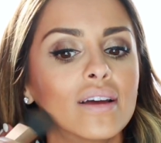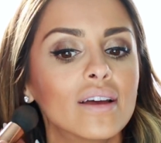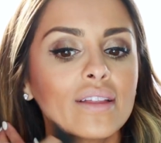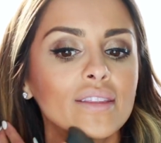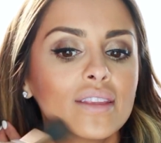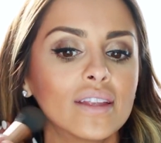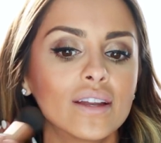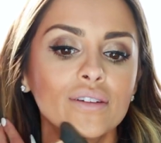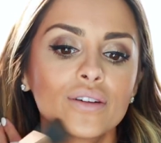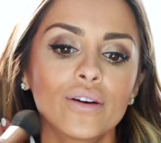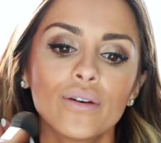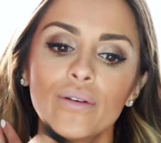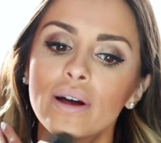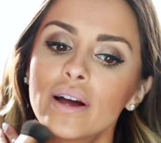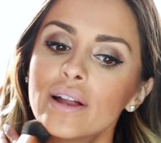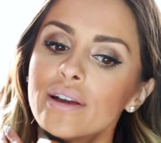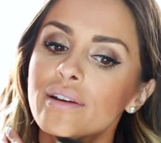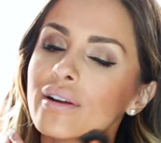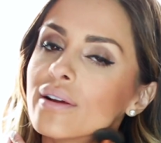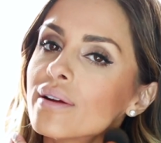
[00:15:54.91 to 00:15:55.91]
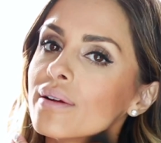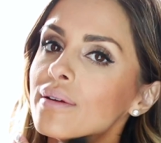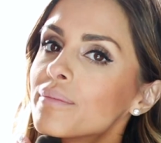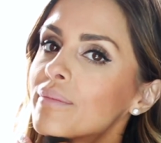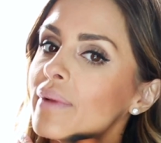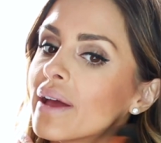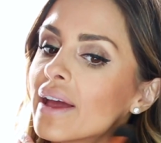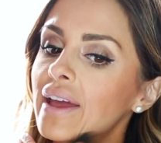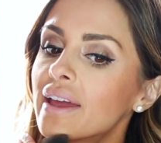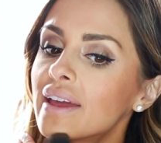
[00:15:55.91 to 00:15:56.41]
And then I'll go under
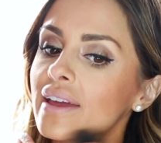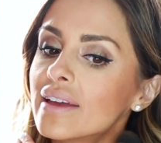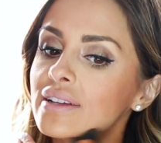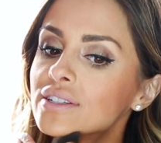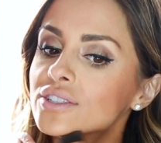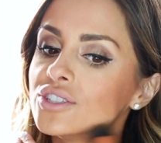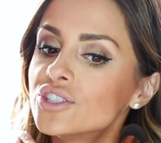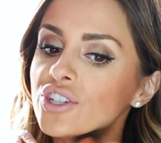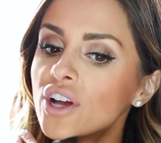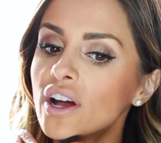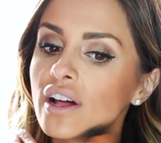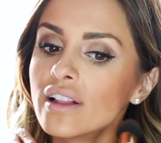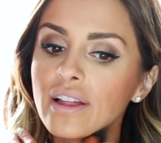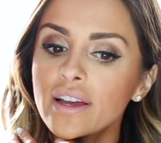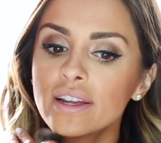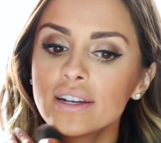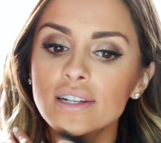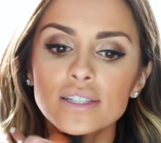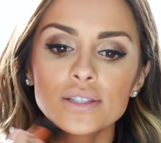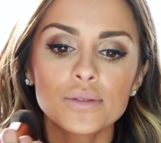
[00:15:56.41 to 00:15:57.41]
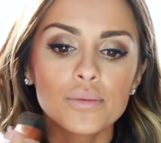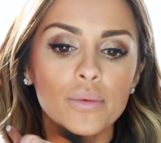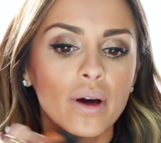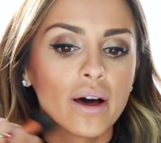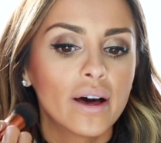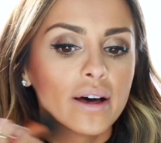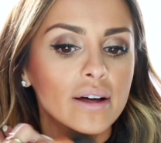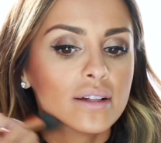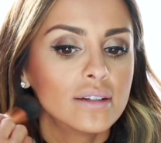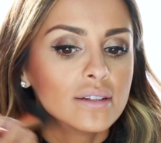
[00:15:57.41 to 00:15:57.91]
my jawline as
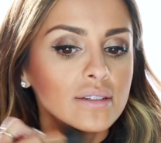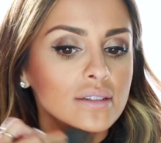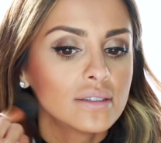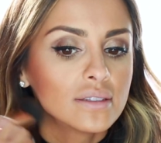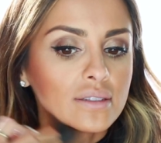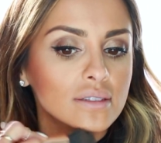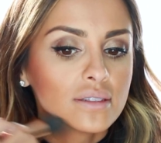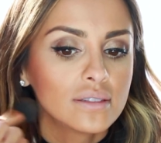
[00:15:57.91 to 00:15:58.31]
well.